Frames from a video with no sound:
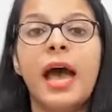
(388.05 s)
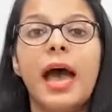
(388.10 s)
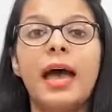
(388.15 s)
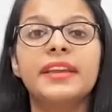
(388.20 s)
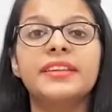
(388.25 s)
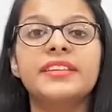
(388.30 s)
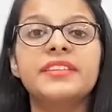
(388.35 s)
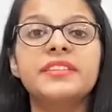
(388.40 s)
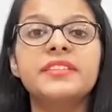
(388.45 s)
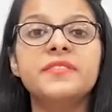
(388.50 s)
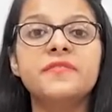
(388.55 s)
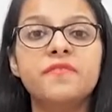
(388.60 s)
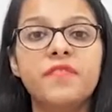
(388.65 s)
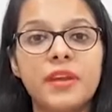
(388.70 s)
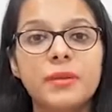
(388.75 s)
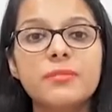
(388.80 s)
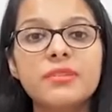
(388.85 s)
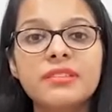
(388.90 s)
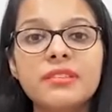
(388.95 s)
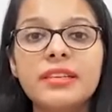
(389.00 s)
and he is
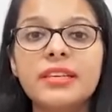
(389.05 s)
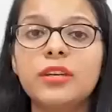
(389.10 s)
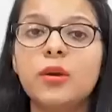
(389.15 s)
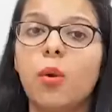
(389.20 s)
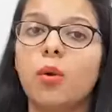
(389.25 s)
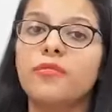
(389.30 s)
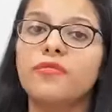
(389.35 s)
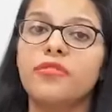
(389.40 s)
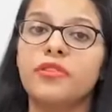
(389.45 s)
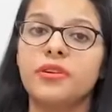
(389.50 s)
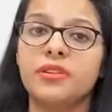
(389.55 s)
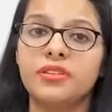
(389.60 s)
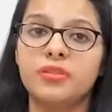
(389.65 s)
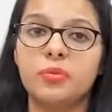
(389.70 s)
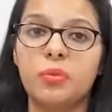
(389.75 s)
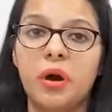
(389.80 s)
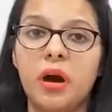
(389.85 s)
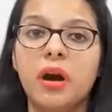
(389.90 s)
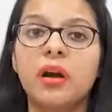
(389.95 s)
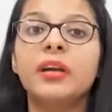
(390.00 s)
famously known for
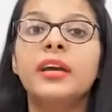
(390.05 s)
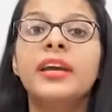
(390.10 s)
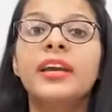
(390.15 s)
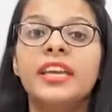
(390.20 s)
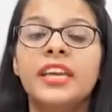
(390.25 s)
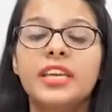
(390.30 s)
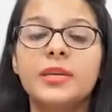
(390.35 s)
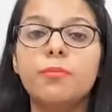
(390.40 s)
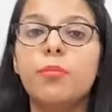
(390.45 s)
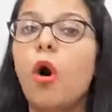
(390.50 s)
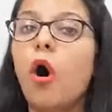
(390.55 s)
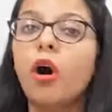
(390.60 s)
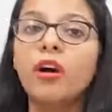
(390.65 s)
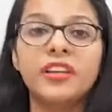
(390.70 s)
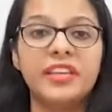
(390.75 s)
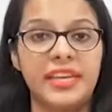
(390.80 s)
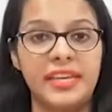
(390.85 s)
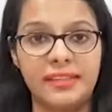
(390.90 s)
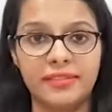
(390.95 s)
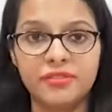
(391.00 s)
his work
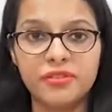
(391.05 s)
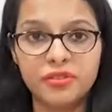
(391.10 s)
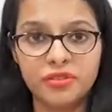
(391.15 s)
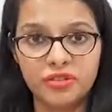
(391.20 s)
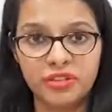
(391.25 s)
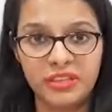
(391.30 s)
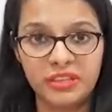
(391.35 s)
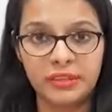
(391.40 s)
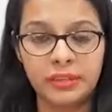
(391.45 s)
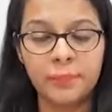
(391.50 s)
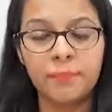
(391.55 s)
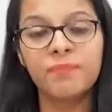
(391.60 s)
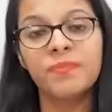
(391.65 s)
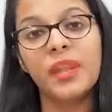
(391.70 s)
Ebong Indrajit.